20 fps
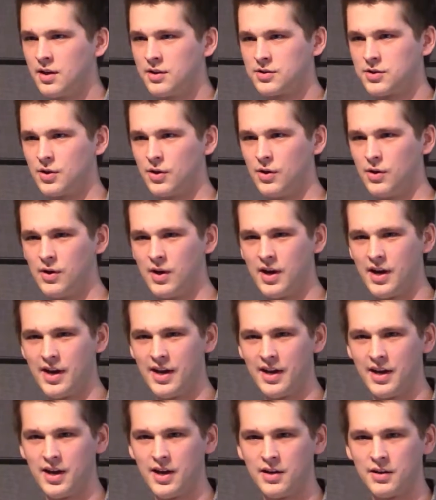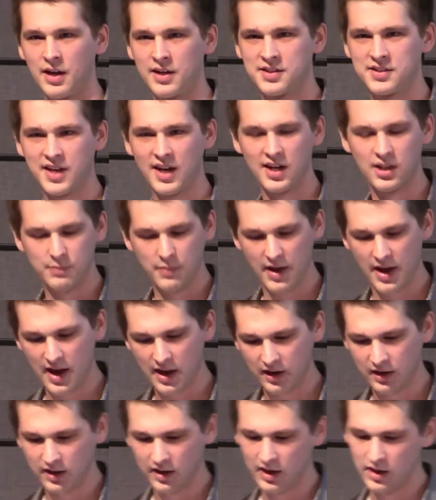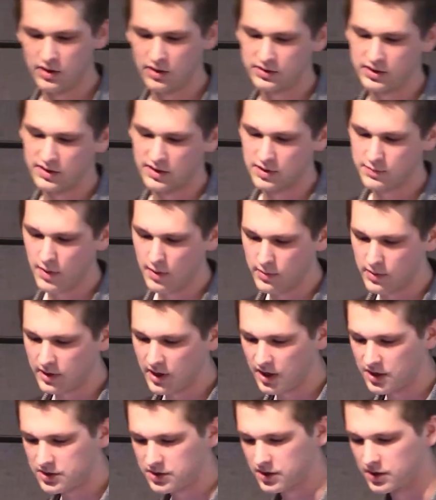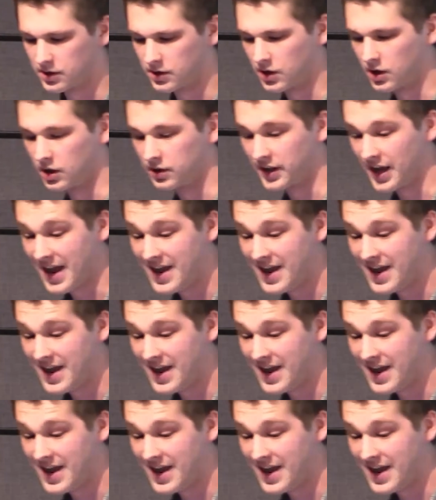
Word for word: So I, uh, I, scaled back and I looked at this publication called